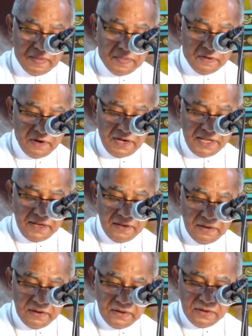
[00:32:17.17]
Thirdly,
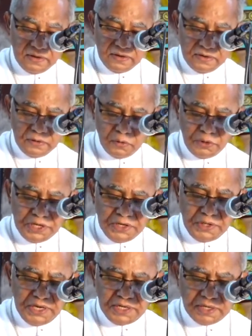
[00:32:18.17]
do
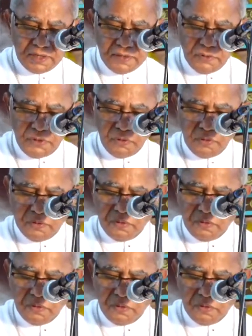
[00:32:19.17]
you